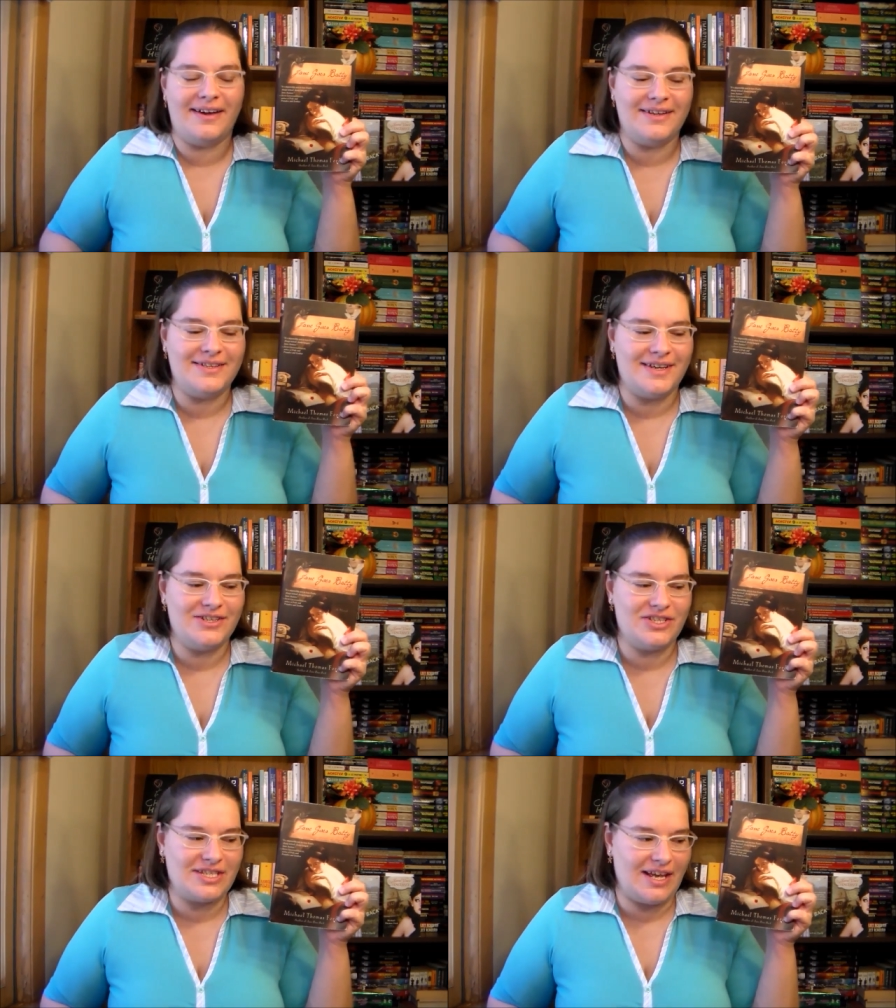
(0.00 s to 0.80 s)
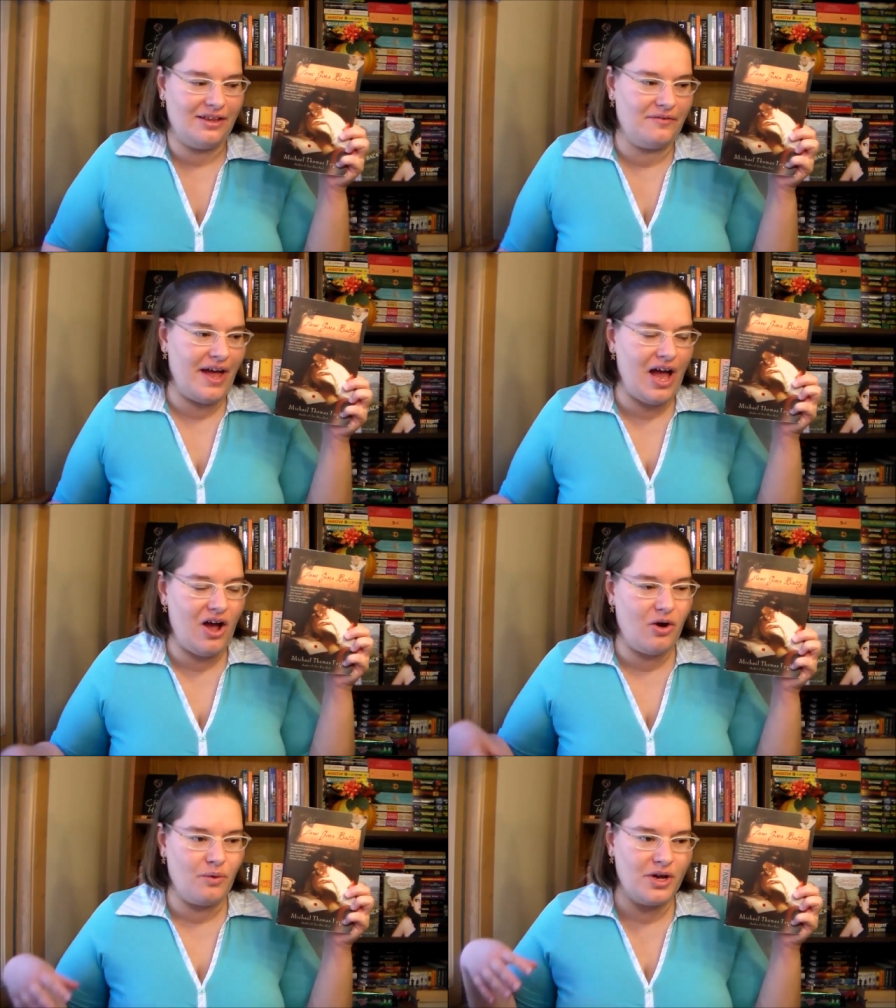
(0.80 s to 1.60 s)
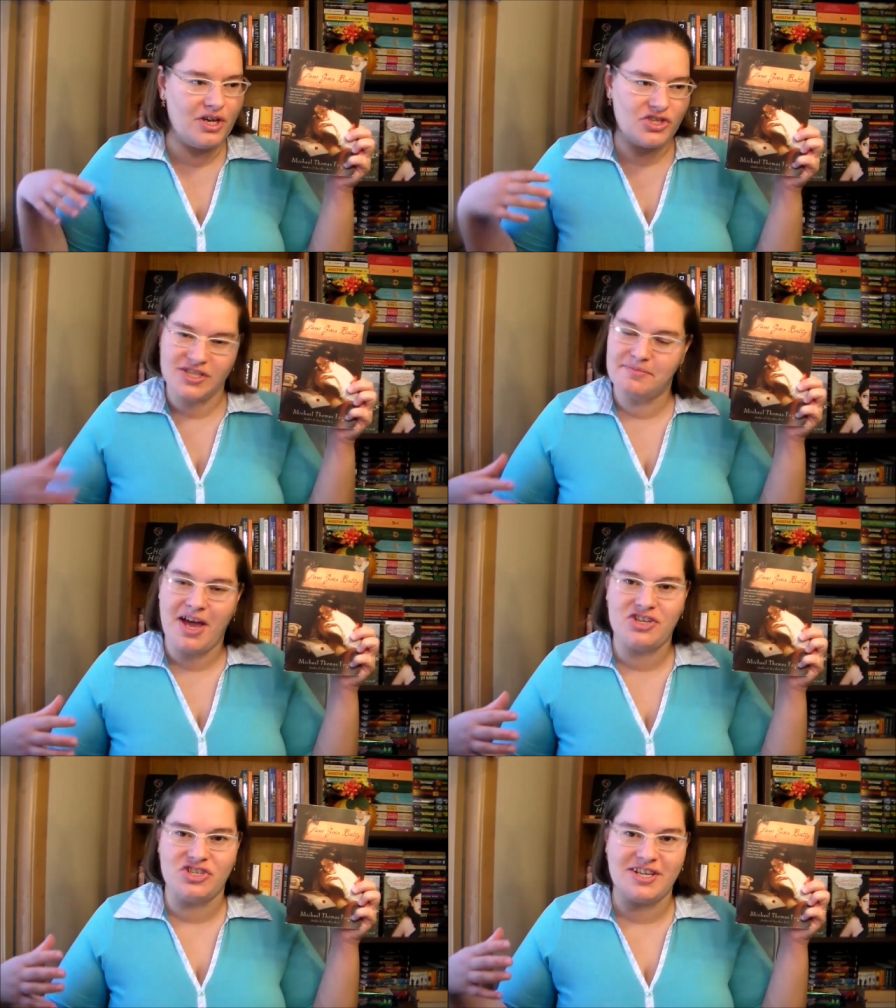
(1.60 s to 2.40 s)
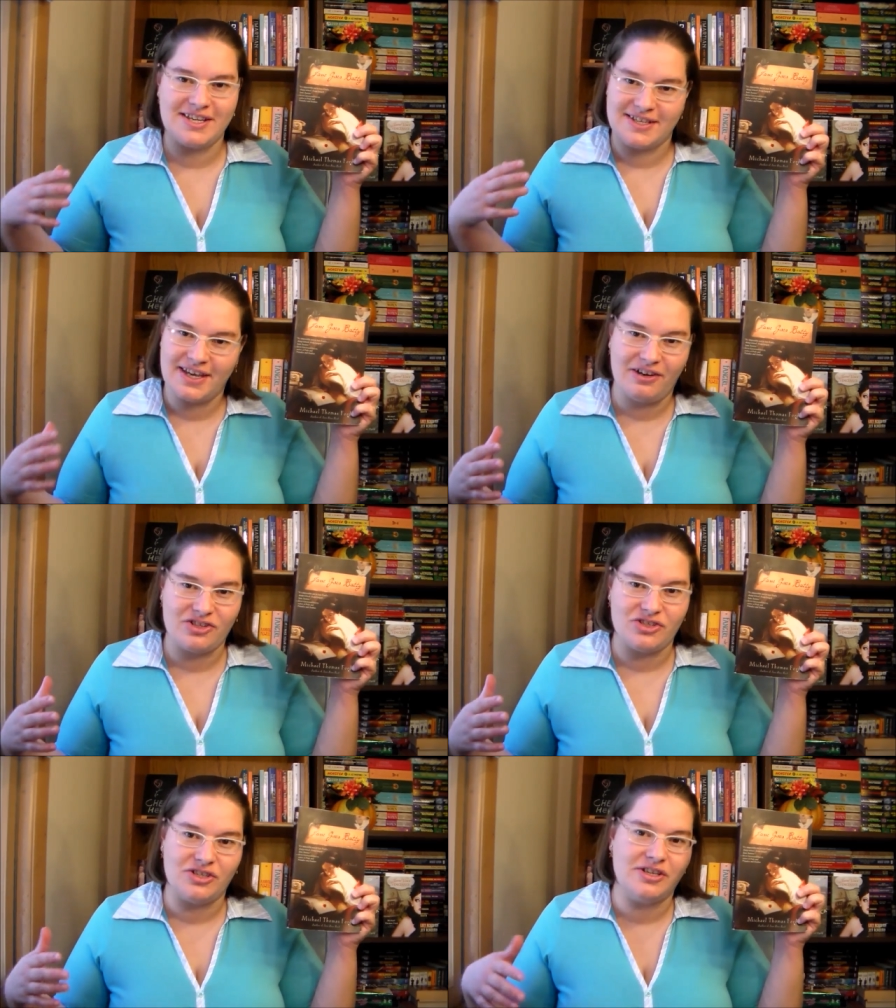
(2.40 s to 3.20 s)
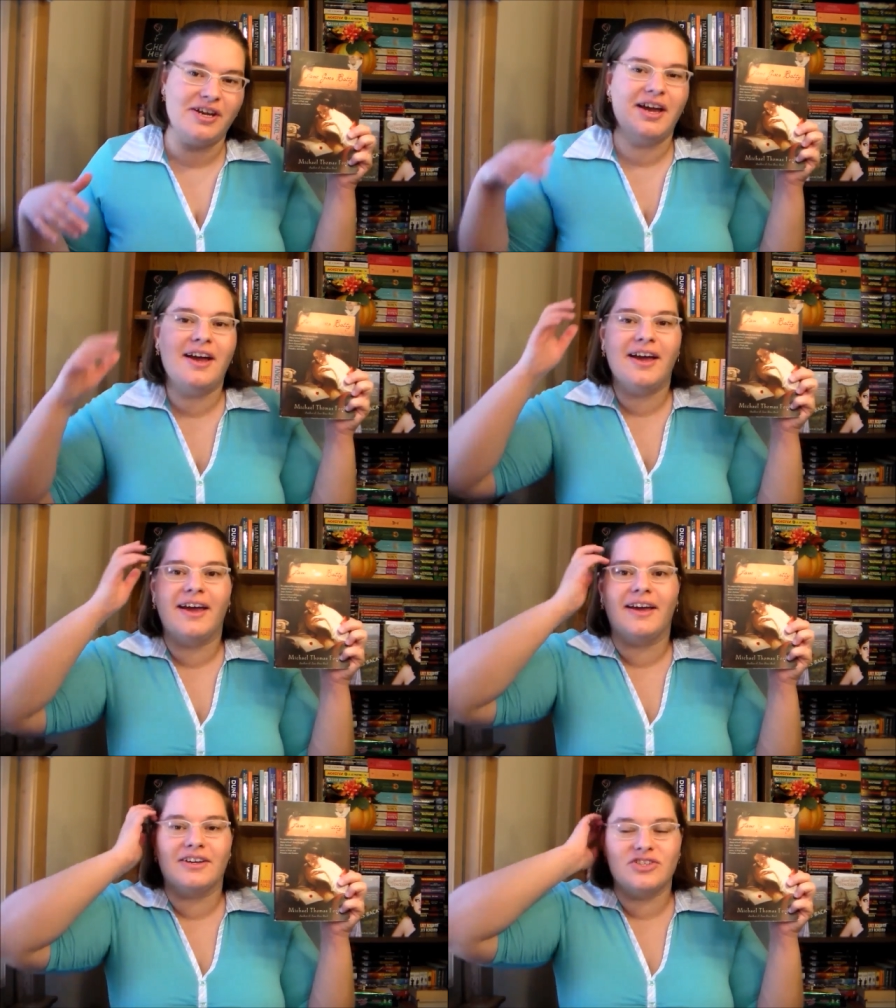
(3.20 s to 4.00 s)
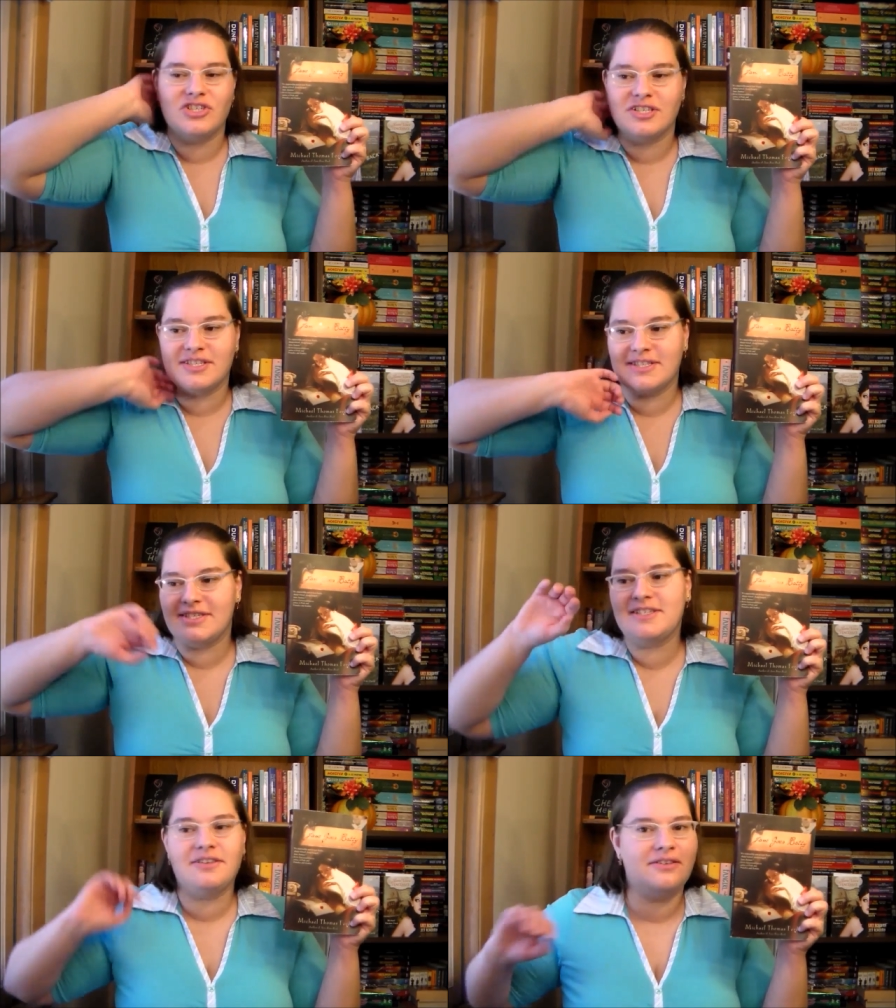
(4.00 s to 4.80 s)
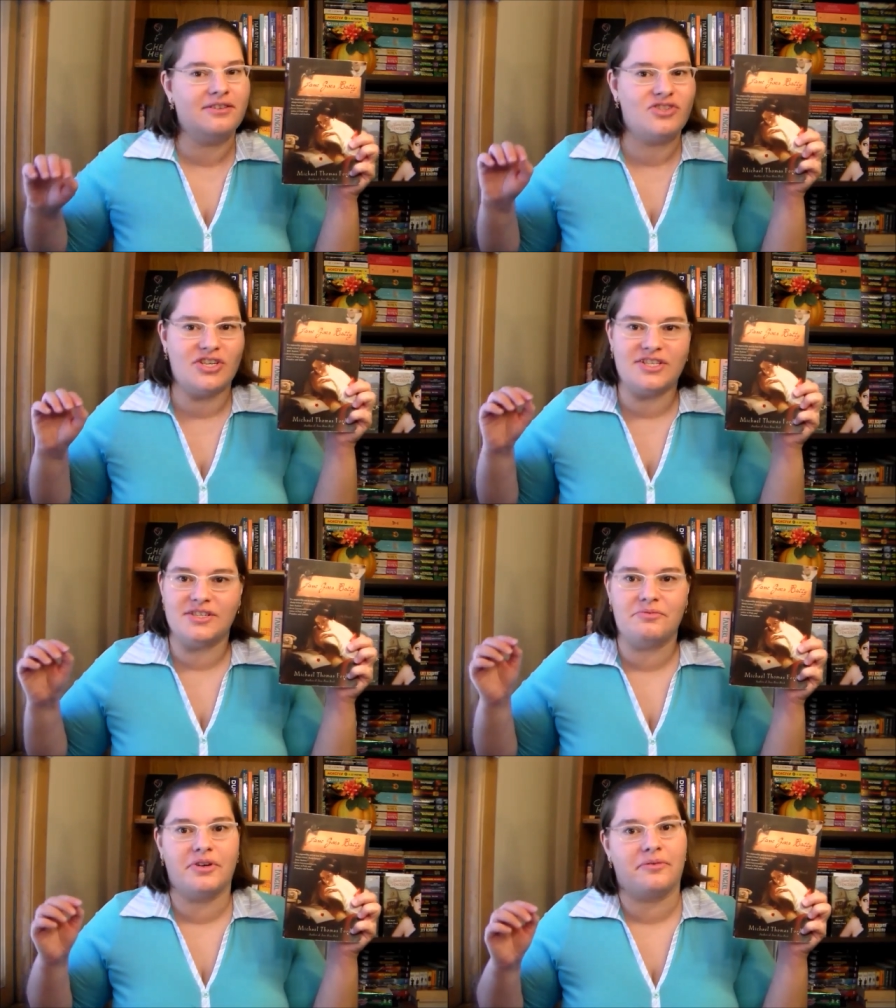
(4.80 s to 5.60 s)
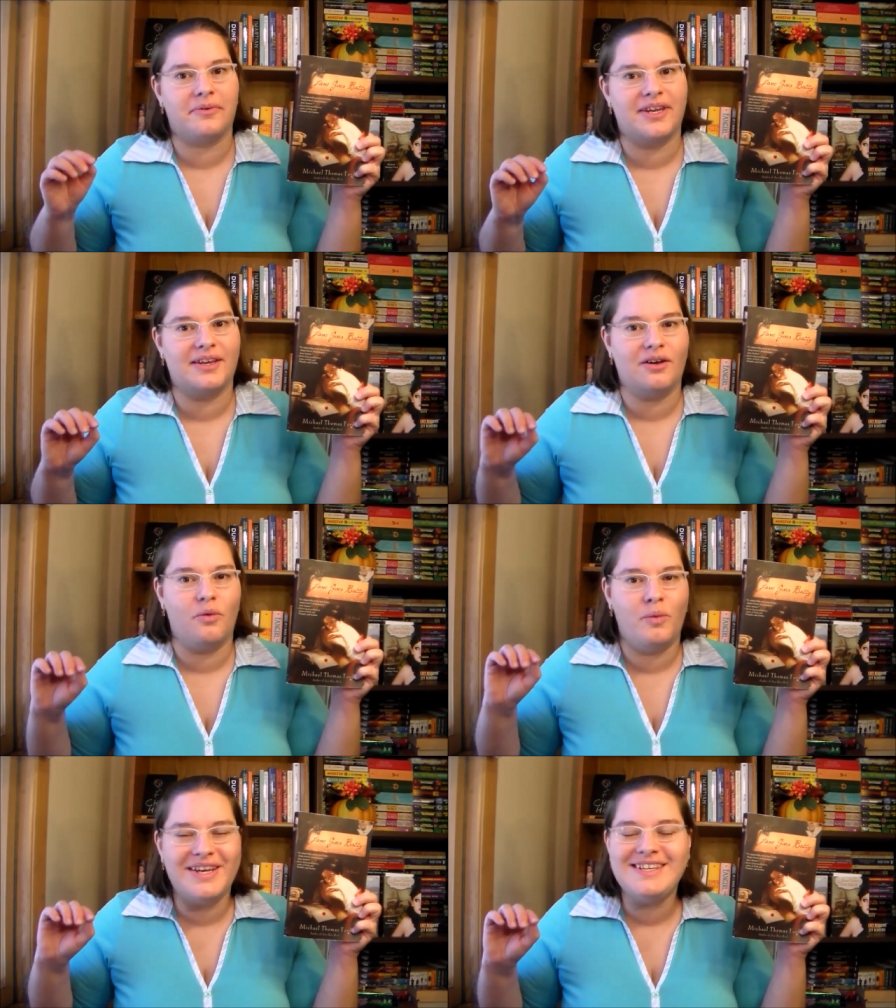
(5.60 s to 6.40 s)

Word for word: And I love how she's imagined as a character, and she's still just as quick-witted.